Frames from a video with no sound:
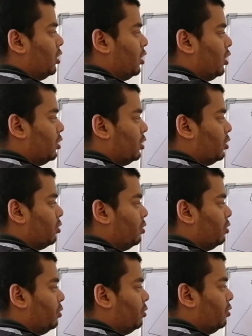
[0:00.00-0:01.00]
is equal
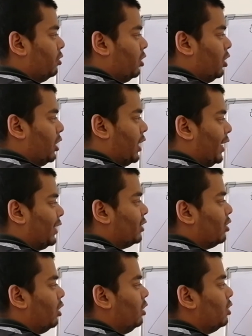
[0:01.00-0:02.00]
to x
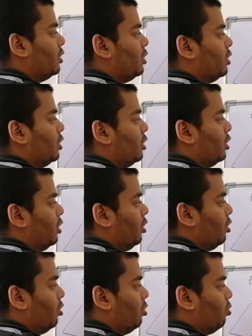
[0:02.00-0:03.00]
naught,
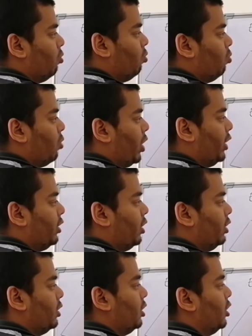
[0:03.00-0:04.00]
y
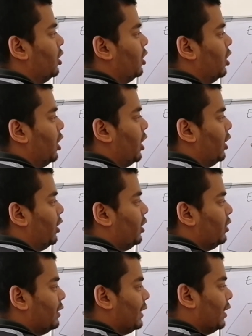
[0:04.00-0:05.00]
naught, and
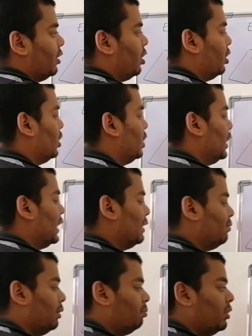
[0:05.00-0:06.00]
then z naught.
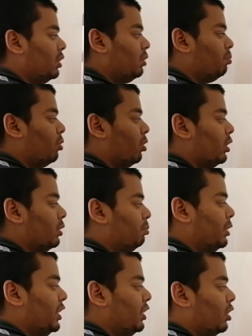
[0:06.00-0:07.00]
Remember, the point
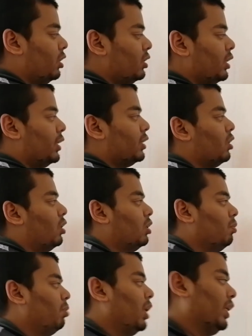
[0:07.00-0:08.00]
P naught is on the
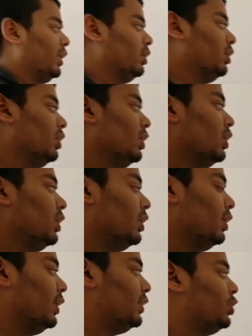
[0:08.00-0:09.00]
plane.
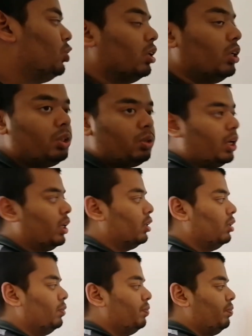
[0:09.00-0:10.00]
Let's draw the triangle.